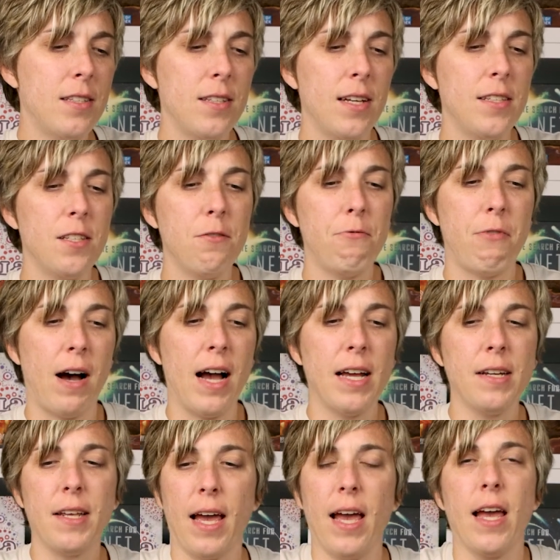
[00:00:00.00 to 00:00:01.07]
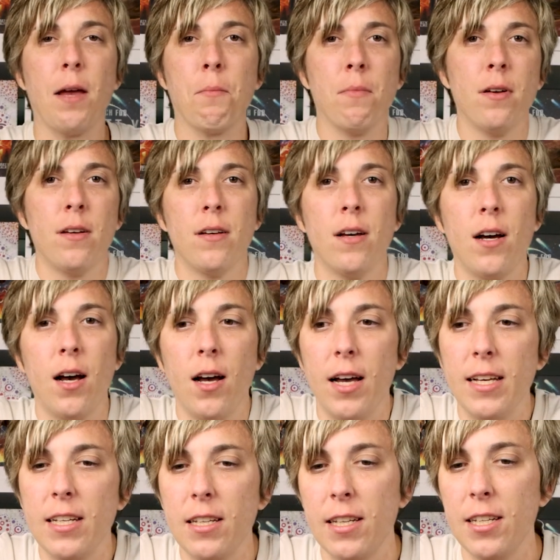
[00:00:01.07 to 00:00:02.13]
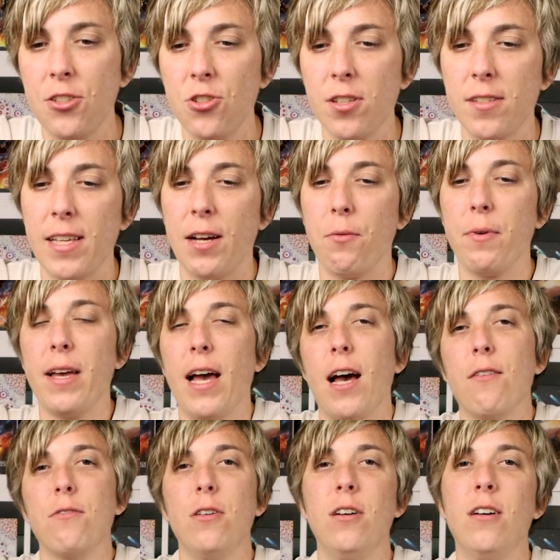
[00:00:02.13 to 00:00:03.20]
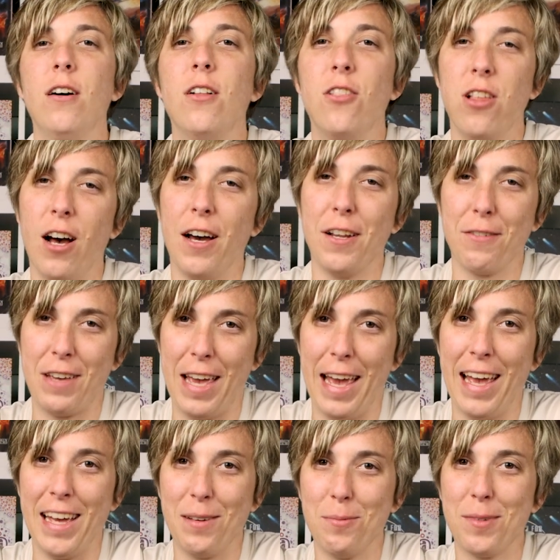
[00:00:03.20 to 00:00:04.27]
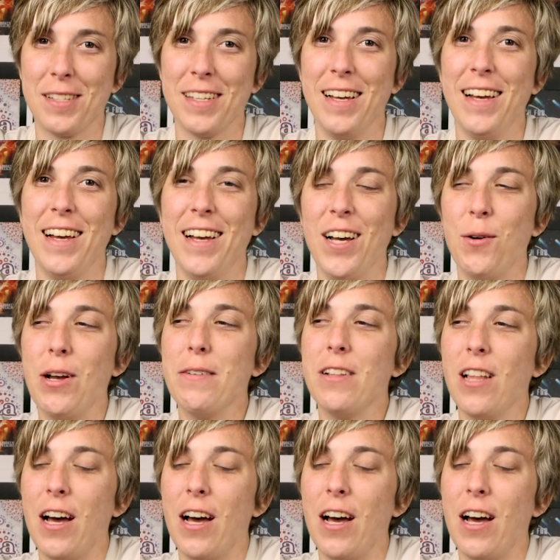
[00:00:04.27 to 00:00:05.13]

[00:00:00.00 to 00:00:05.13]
it's a fine game. It's just that we have a lot of games. We have a